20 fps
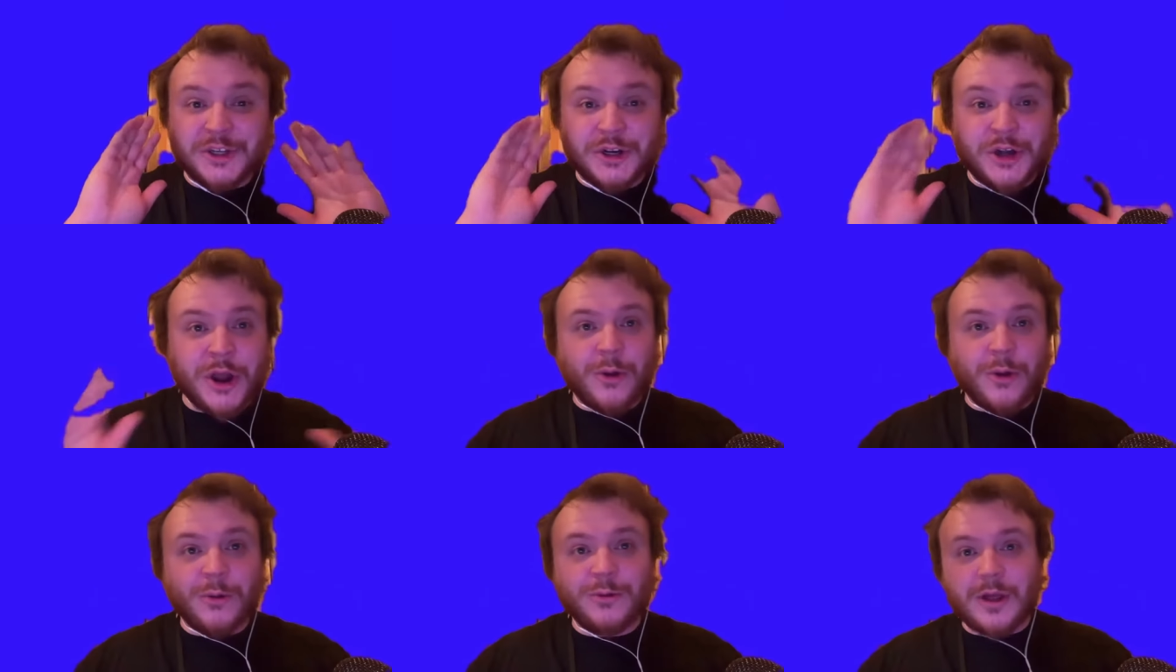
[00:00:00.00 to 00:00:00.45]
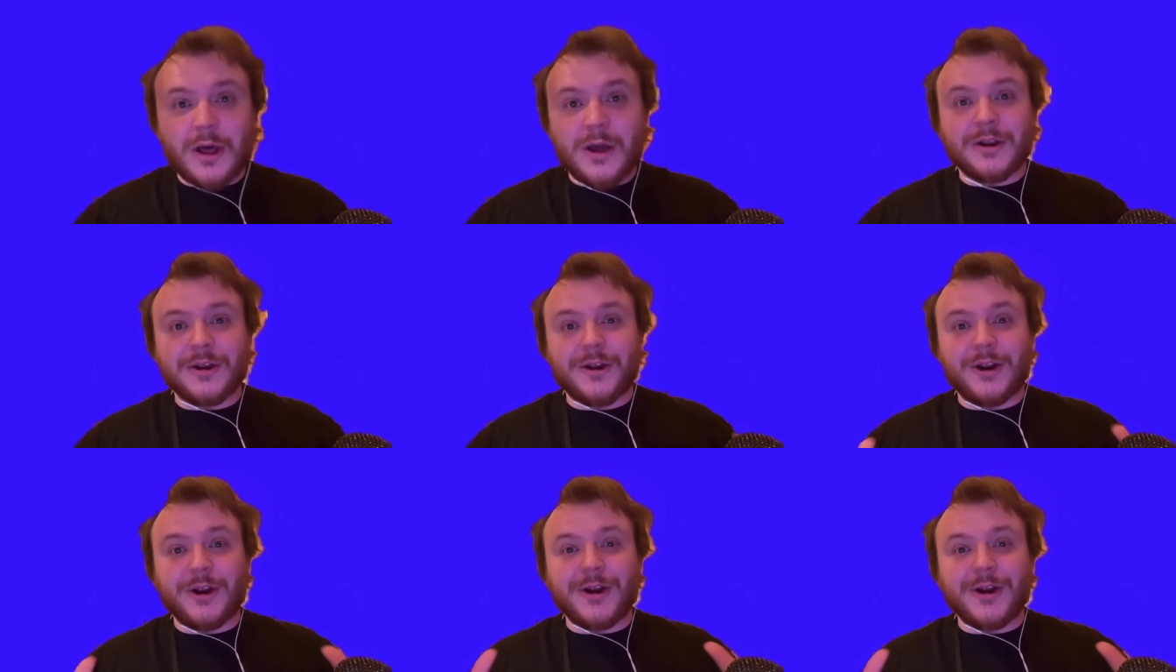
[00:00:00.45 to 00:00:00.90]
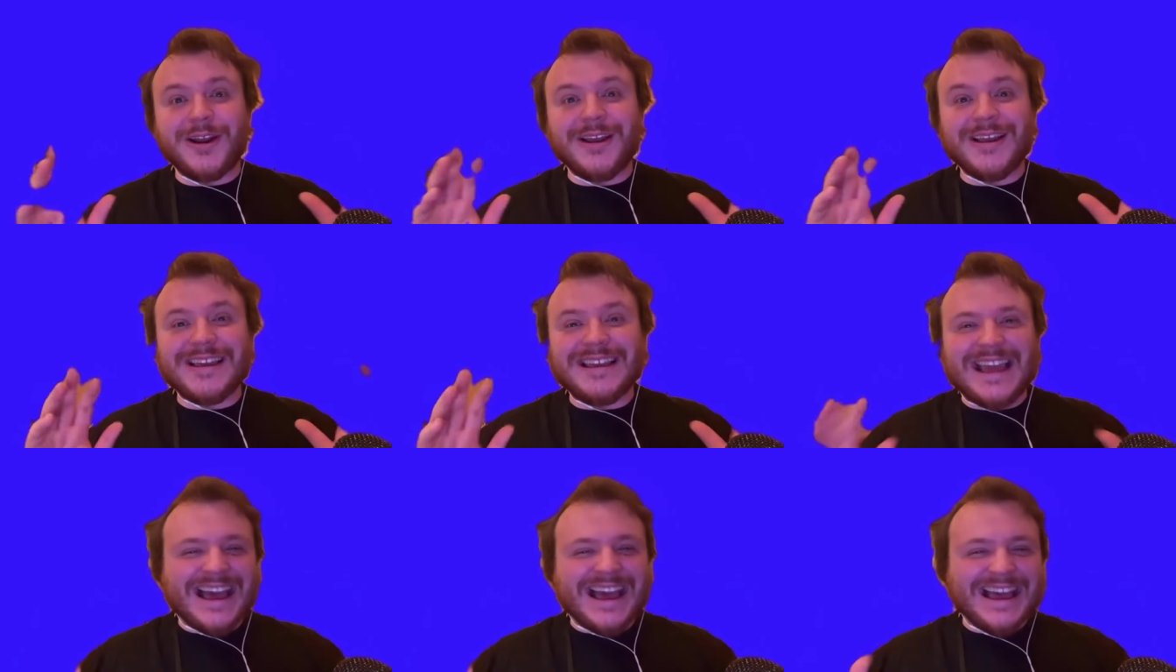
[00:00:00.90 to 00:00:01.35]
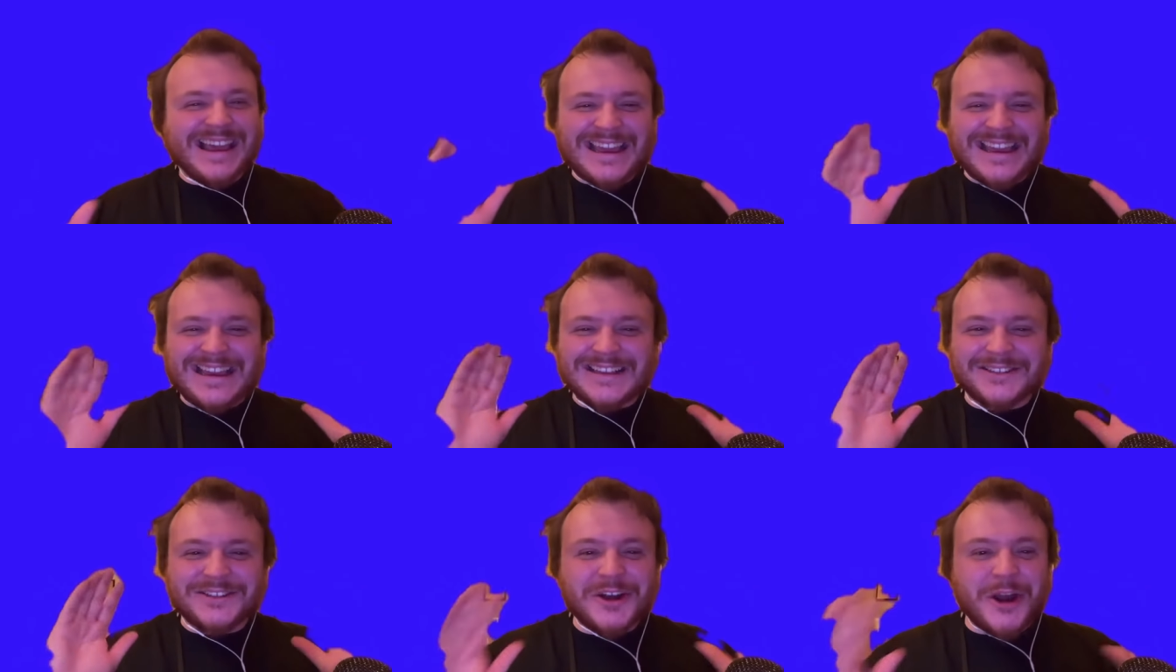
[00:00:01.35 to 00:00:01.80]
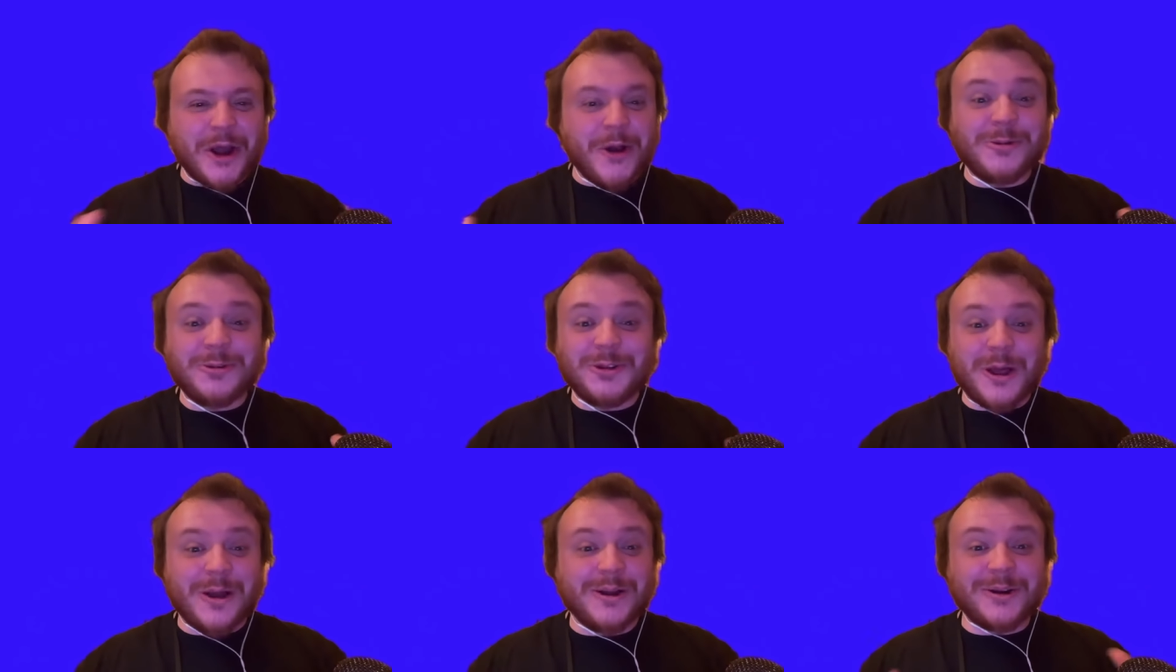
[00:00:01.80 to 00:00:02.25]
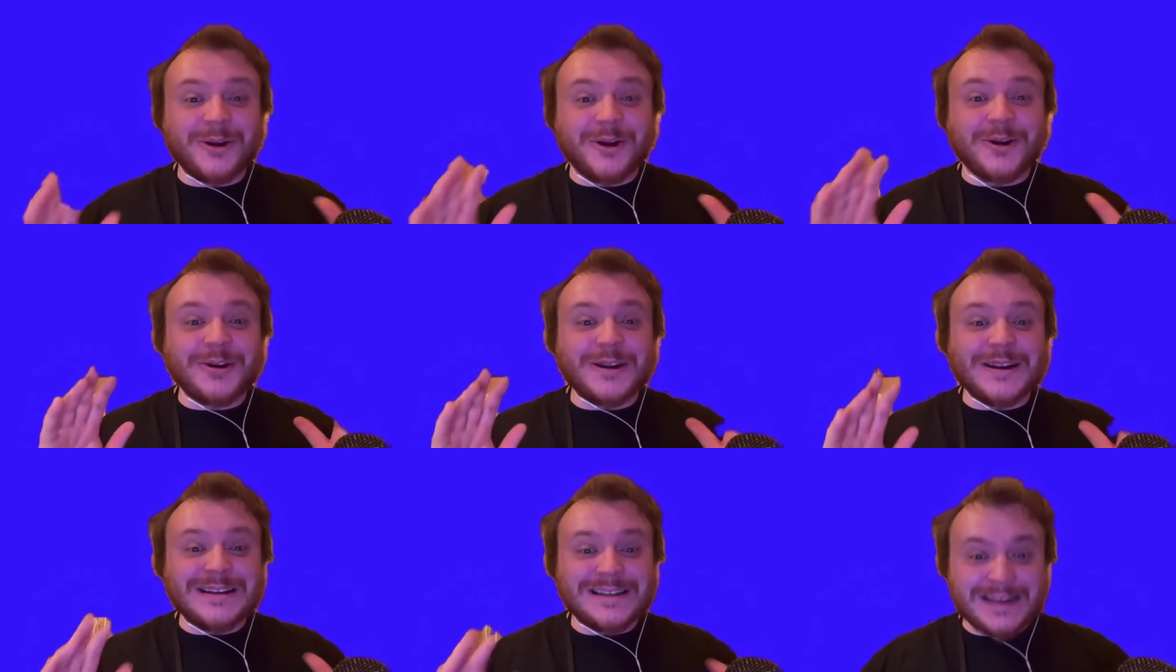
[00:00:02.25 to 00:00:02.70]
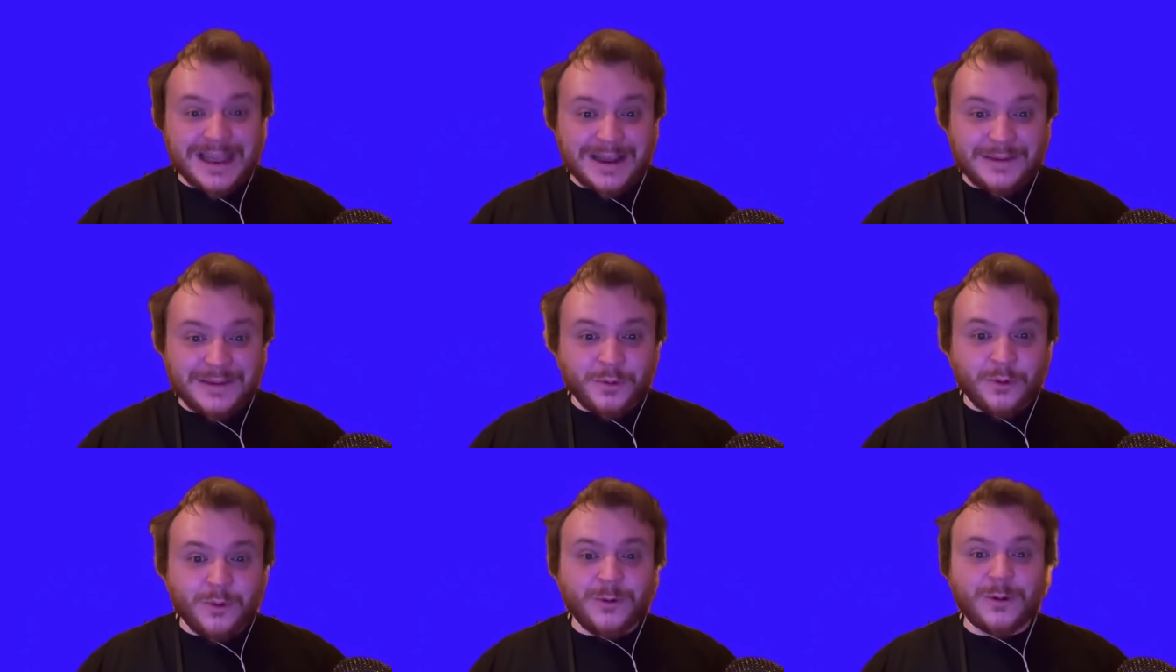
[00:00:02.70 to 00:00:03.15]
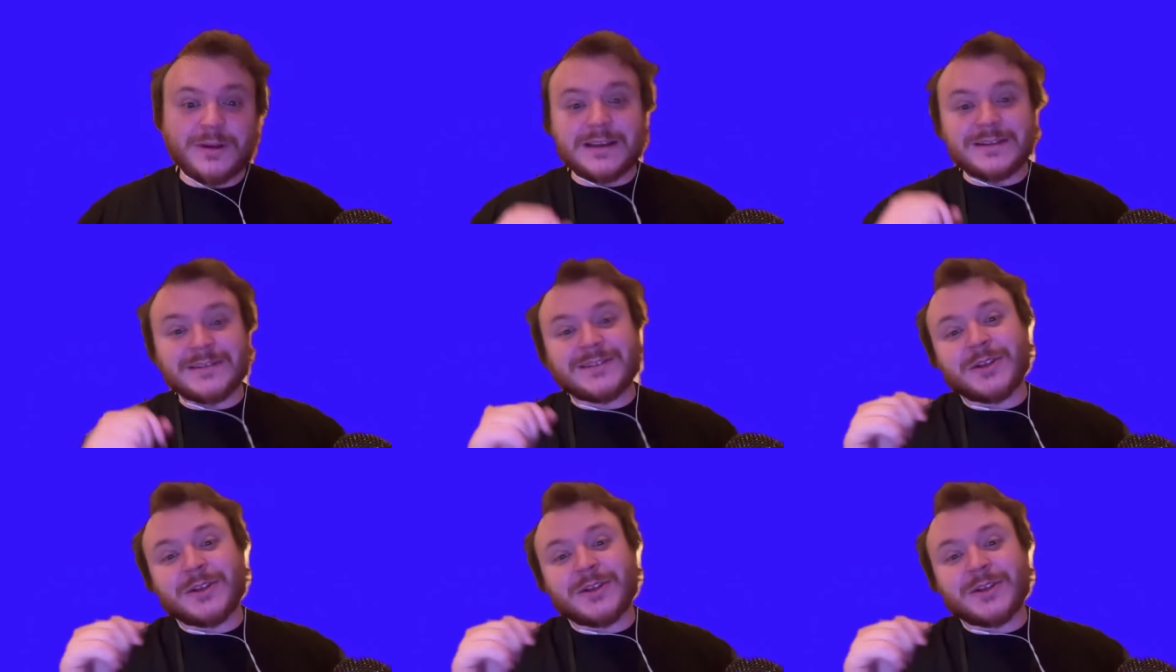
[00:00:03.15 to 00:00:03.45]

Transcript: no longer, he is no longer Deadpool. And